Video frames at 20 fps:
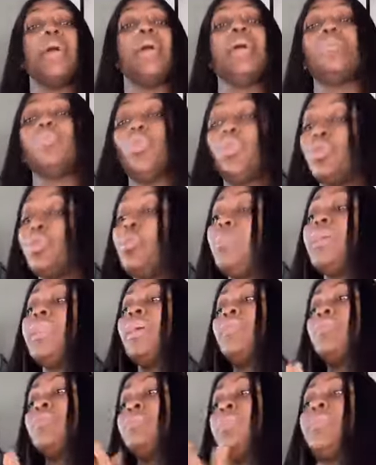Man, no,
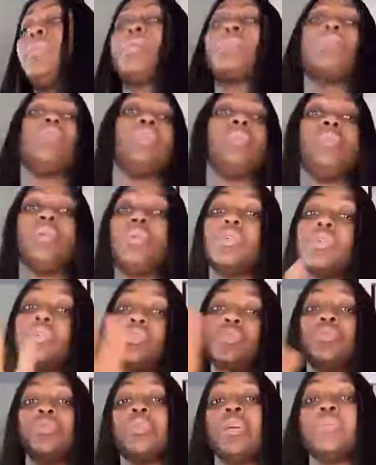may they use me make money. Me go
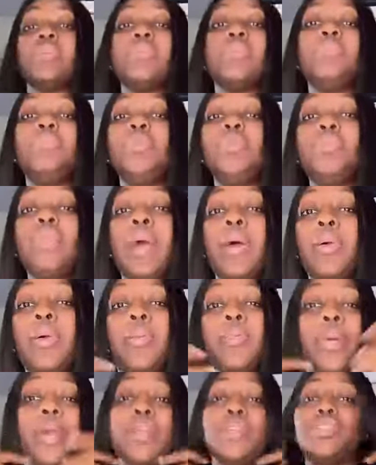see use them, still build my
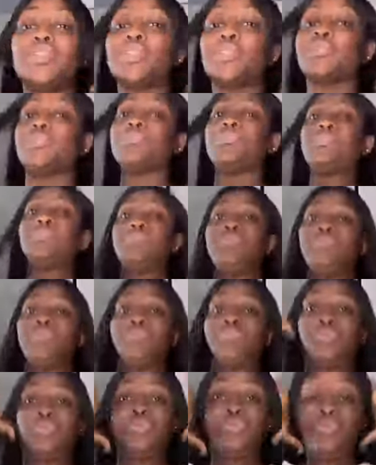own page.
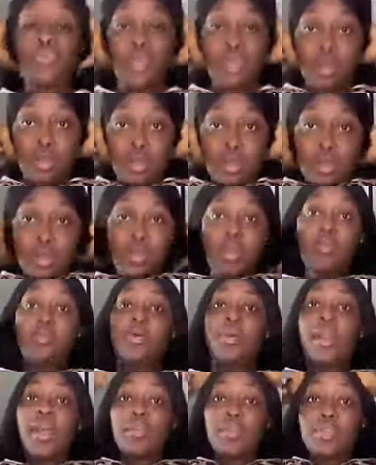More
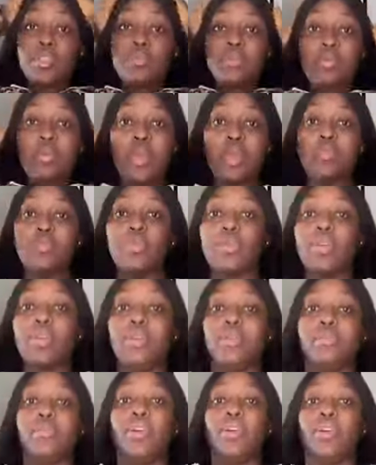than use me make
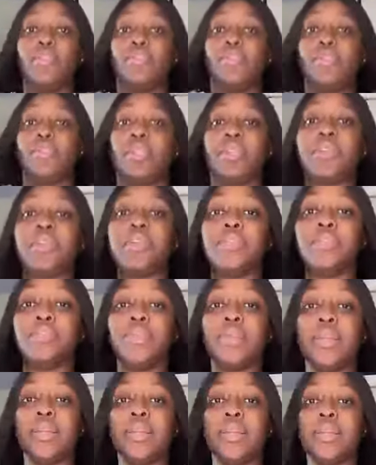money. All of us are
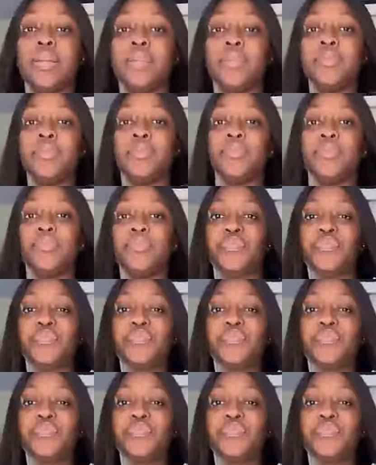crazy together now.